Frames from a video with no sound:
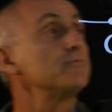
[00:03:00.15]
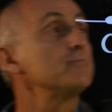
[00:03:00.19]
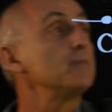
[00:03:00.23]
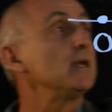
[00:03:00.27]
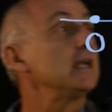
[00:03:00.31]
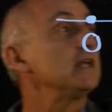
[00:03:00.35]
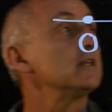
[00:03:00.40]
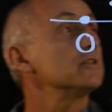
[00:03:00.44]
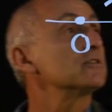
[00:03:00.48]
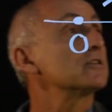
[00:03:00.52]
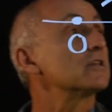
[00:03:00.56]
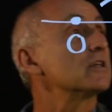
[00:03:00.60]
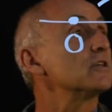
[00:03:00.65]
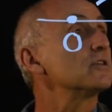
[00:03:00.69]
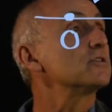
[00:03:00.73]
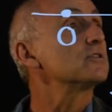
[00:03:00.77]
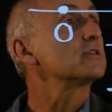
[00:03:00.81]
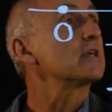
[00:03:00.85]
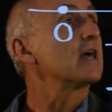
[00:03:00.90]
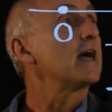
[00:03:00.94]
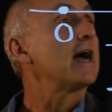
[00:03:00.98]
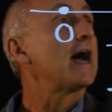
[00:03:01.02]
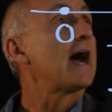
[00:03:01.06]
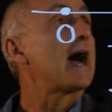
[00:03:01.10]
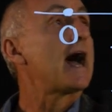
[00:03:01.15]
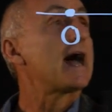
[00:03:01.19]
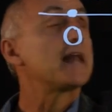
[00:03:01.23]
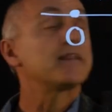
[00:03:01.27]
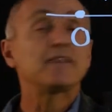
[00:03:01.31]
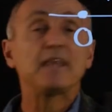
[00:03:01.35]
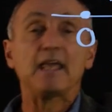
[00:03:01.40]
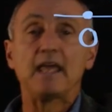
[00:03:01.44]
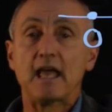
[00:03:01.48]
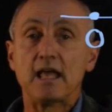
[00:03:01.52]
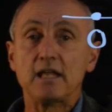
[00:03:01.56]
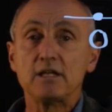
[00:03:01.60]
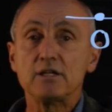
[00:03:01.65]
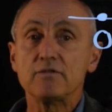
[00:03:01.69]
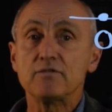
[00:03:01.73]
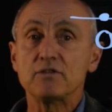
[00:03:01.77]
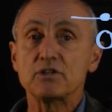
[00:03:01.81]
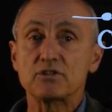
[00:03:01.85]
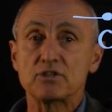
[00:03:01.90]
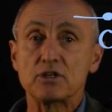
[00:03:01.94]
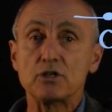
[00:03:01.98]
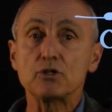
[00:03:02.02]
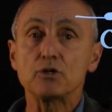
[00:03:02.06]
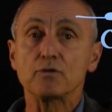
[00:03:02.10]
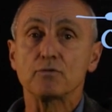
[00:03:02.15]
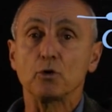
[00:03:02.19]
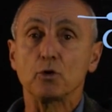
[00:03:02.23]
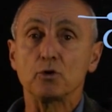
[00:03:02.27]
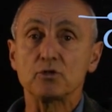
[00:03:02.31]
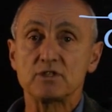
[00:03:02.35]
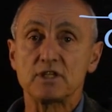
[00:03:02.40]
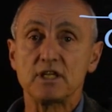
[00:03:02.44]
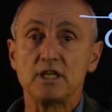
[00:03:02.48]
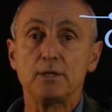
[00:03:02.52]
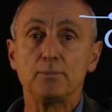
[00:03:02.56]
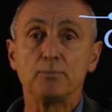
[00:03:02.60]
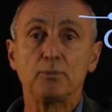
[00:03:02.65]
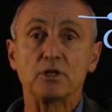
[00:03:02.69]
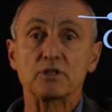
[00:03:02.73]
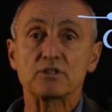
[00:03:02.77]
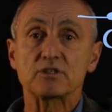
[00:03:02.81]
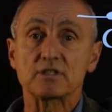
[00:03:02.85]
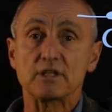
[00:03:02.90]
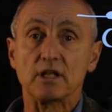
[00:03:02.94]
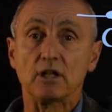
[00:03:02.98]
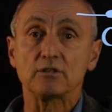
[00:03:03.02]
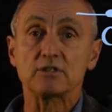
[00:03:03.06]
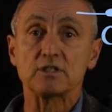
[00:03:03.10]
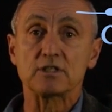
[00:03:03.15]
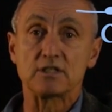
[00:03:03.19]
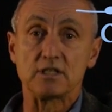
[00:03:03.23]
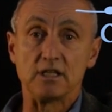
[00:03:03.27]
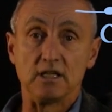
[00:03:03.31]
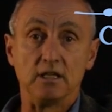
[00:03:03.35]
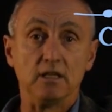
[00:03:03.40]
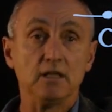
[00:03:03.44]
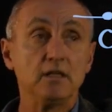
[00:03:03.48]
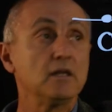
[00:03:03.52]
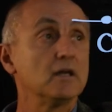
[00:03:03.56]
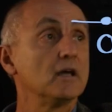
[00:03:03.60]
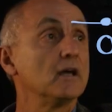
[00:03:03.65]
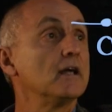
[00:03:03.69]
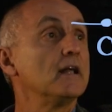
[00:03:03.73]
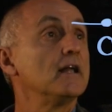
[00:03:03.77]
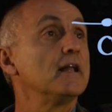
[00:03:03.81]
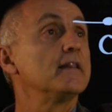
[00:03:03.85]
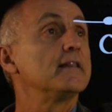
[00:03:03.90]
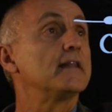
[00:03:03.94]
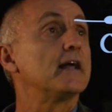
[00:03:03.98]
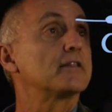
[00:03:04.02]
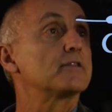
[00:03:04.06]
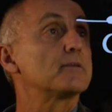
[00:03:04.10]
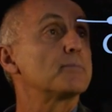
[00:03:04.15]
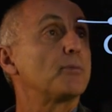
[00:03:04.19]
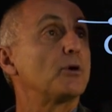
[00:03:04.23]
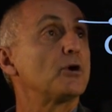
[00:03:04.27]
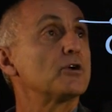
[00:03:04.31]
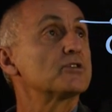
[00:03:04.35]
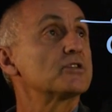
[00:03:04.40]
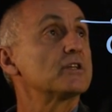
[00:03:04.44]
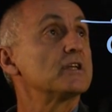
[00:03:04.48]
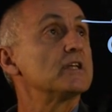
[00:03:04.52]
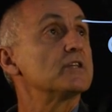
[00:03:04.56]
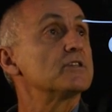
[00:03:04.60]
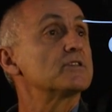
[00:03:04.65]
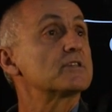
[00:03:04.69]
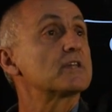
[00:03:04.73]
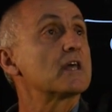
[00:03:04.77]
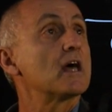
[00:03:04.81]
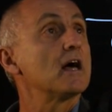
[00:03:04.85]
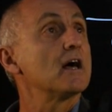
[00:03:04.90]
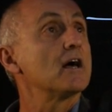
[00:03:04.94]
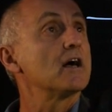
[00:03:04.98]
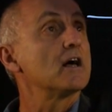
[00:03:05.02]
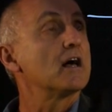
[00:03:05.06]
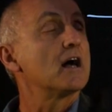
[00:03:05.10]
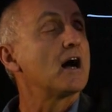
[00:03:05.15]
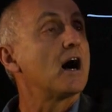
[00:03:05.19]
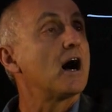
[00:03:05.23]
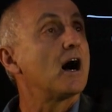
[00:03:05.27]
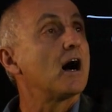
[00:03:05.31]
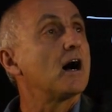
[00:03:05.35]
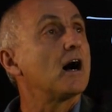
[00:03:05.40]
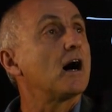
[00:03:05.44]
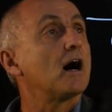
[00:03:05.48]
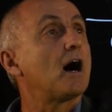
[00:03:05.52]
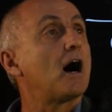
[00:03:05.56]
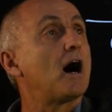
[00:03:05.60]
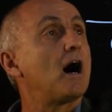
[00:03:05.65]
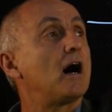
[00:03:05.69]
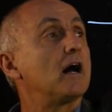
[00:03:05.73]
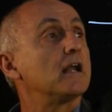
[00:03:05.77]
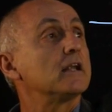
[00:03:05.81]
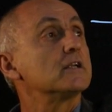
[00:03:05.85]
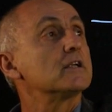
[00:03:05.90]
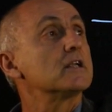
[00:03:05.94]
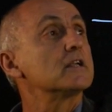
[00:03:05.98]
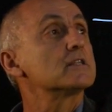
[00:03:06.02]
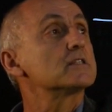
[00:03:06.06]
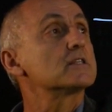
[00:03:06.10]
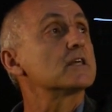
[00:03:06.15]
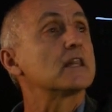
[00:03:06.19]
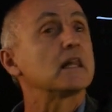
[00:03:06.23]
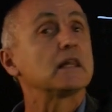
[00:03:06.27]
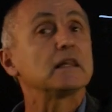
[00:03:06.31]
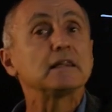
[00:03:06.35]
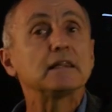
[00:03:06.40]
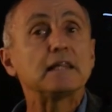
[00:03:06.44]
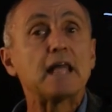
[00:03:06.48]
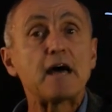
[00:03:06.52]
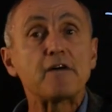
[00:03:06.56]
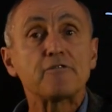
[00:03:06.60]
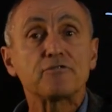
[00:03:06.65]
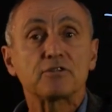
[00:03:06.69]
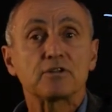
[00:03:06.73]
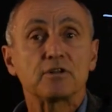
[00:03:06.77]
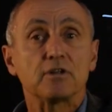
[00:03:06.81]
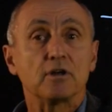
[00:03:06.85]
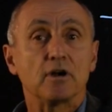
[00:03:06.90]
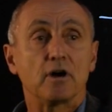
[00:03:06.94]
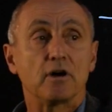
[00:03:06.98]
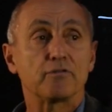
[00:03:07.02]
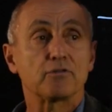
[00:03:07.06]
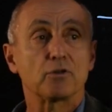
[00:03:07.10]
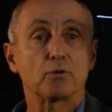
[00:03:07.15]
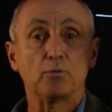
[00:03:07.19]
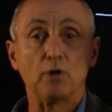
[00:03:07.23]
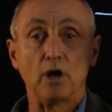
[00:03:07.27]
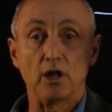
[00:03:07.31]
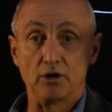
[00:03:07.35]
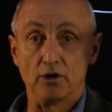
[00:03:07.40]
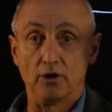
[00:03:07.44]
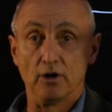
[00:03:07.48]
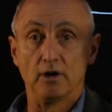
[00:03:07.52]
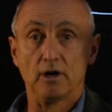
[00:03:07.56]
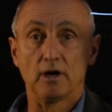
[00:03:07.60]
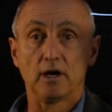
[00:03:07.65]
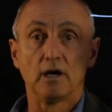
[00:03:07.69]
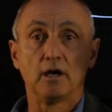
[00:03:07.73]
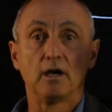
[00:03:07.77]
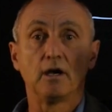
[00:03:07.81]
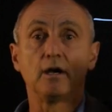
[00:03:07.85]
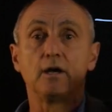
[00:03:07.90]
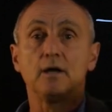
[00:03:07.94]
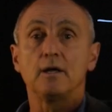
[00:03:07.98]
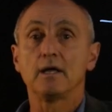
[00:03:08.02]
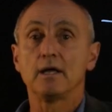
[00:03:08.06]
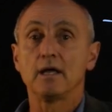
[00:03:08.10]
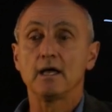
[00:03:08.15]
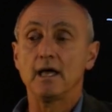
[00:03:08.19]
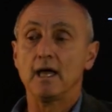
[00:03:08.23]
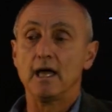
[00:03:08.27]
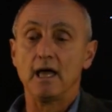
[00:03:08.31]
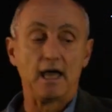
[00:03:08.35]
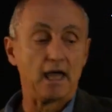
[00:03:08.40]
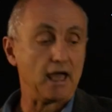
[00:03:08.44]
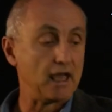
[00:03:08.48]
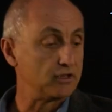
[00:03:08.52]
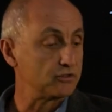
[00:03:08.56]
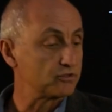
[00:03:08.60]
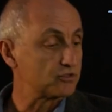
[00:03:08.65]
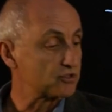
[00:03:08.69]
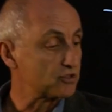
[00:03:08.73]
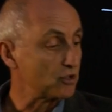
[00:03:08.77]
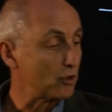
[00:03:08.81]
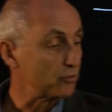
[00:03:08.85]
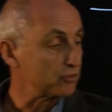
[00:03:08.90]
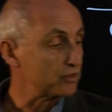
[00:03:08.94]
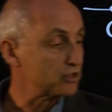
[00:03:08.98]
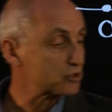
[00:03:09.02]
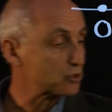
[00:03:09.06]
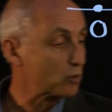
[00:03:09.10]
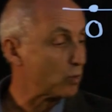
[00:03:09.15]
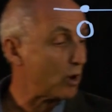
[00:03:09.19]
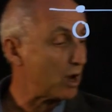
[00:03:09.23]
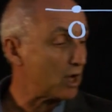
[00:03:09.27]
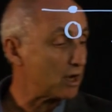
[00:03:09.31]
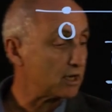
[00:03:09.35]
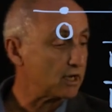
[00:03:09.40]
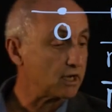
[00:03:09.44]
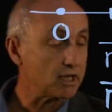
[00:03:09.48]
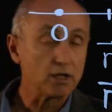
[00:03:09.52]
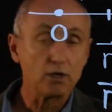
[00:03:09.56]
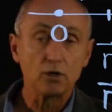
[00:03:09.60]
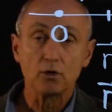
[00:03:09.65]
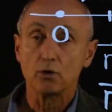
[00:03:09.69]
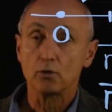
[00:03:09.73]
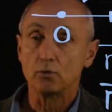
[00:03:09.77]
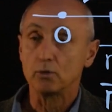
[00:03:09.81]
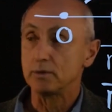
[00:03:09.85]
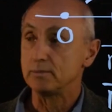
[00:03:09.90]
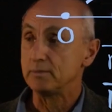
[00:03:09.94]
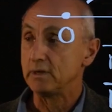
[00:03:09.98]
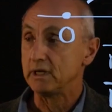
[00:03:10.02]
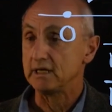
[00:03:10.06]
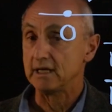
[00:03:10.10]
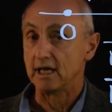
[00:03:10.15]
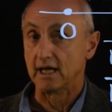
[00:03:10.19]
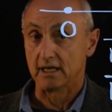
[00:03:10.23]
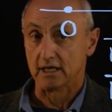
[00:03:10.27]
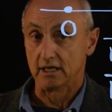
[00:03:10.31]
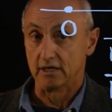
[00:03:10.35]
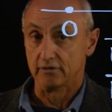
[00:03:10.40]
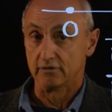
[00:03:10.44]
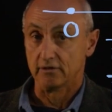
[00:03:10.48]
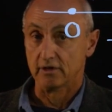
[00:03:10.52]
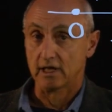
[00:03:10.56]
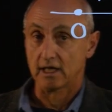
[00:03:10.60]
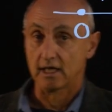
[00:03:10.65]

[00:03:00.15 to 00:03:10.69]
means is, at the end of this interval, t plus delta t, that the person is on to the left of the runner. And so this quantity would be negative.